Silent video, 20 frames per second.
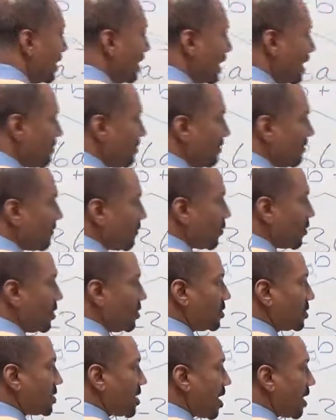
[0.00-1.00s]
Now, before you
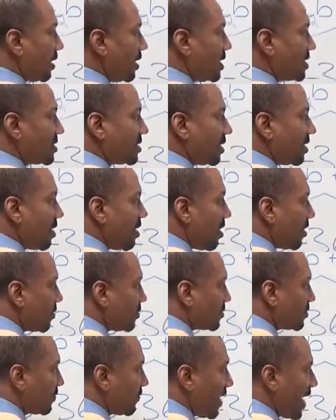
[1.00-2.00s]
start listing all
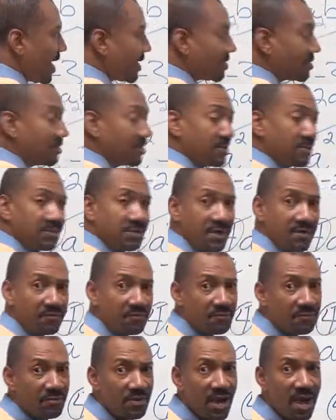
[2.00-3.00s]
those factors of
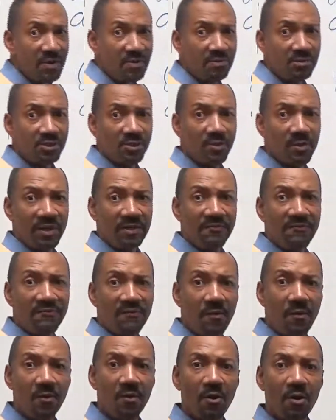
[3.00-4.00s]

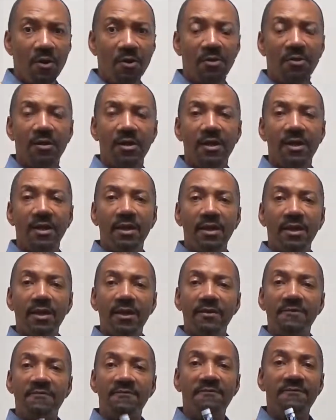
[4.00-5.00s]
324,
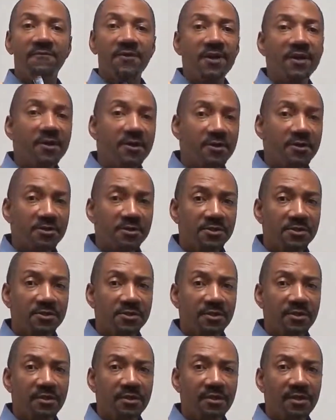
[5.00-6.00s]

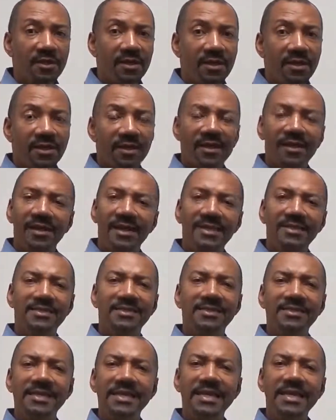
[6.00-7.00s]
first, let's
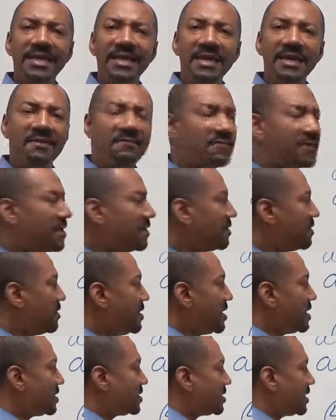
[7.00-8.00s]
see if
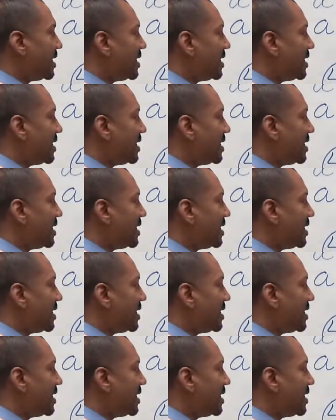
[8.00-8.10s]
this